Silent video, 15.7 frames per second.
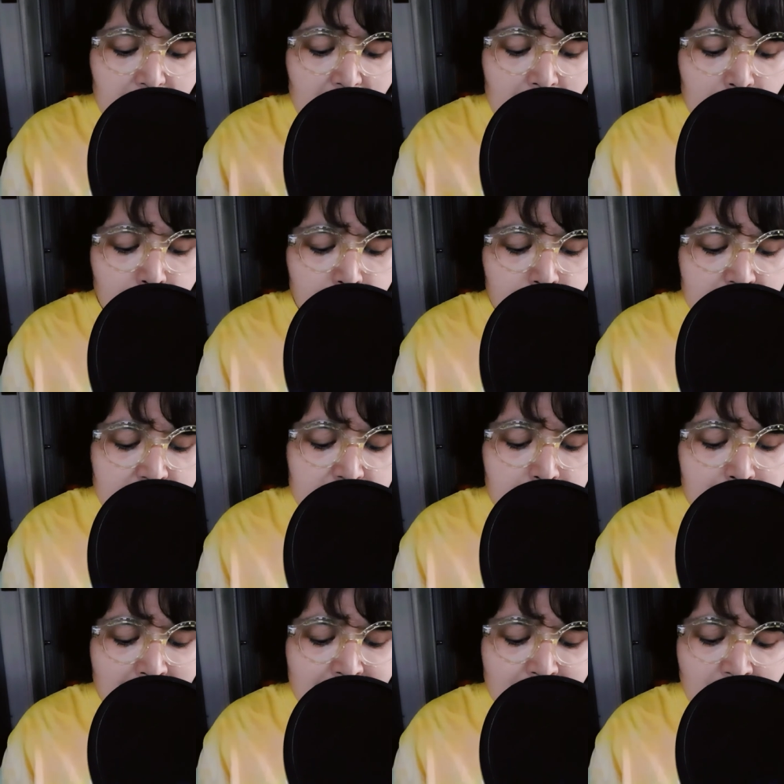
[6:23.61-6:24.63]
how does
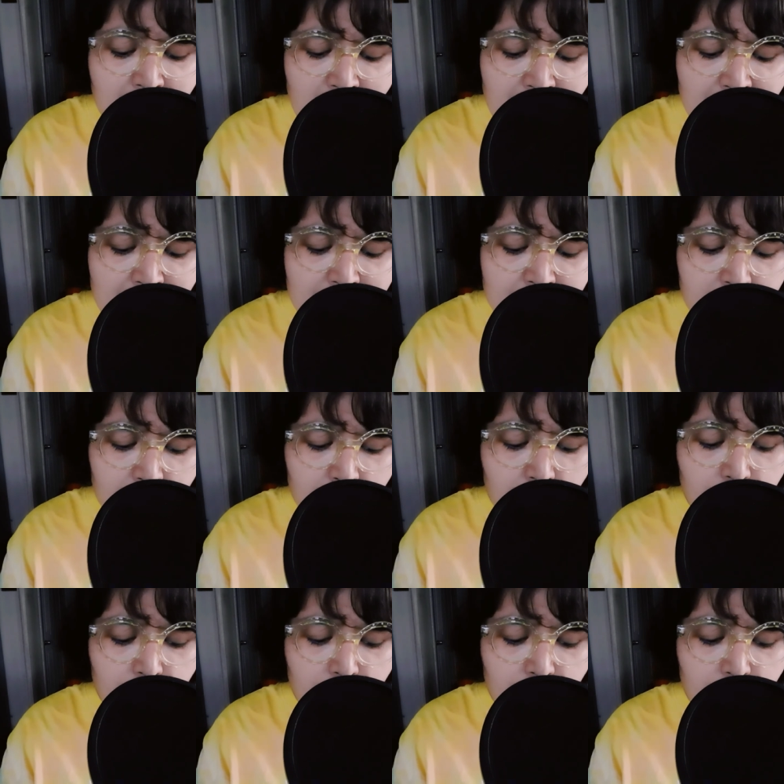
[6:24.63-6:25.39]
mankind